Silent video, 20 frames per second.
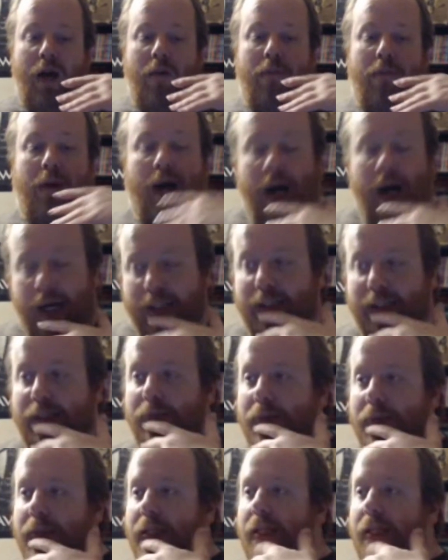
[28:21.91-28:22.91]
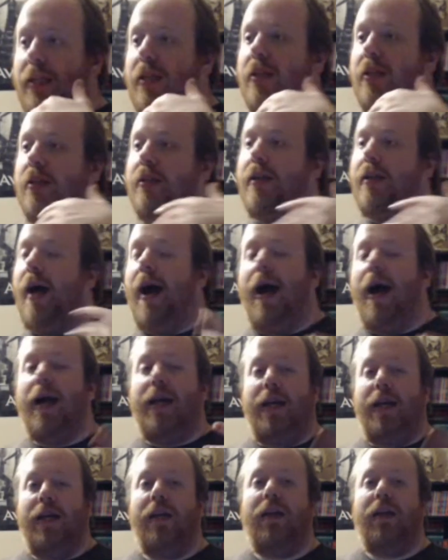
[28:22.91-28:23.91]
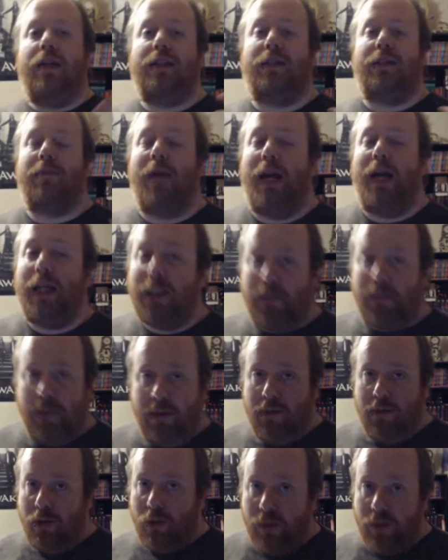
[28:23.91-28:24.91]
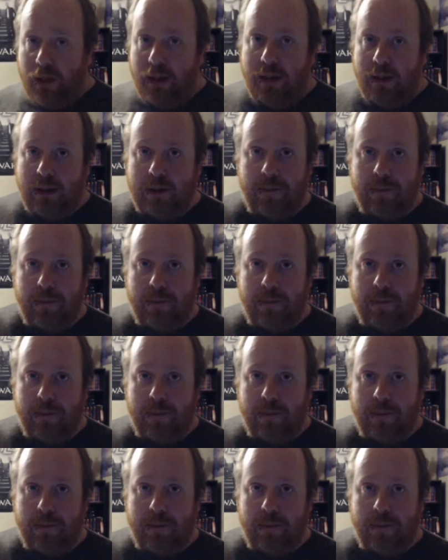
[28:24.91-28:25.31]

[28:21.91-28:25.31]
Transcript: possibly tie into some X-Men movies?